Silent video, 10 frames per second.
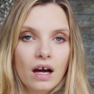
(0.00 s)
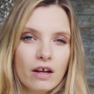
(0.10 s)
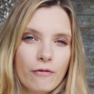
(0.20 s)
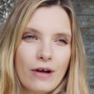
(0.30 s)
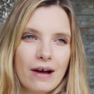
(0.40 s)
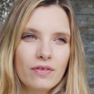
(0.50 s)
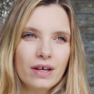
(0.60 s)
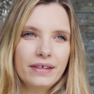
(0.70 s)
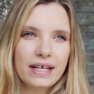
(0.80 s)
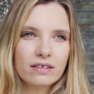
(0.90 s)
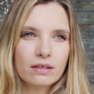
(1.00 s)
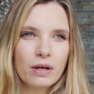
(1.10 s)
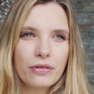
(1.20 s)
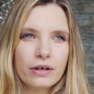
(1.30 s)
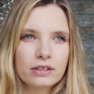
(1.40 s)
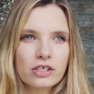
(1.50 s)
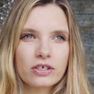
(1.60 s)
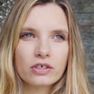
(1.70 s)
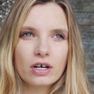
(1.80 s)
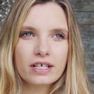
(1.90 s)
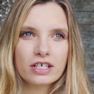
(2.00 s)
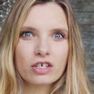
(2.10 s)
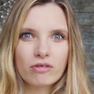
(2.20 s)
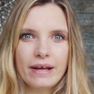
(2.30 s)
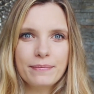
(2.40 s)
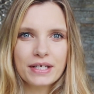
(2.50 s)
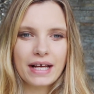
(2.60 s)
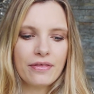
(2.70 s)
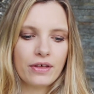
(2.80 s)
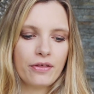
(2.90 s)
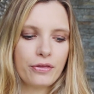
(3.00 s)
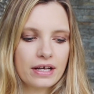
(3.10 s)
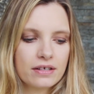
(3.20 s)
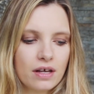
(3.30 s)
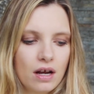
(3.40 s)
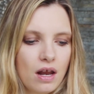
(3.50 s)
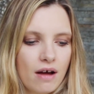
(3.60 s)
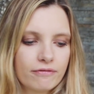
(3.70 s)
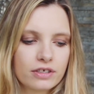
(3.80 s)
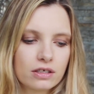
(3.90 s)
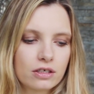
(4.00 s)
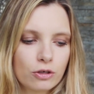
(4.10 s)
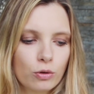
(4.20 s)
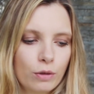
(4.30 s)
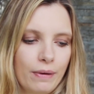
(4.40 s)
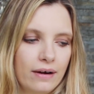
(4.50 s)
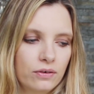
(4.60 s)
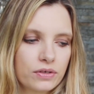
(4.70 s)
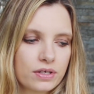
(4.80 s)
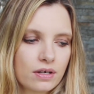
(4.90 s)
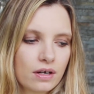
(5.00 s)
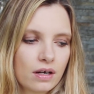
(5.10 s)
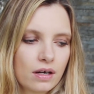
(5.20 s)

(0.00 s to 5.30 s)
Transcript: And I found that at the end of the month I was just trying to scrape together things that I loved to talk about.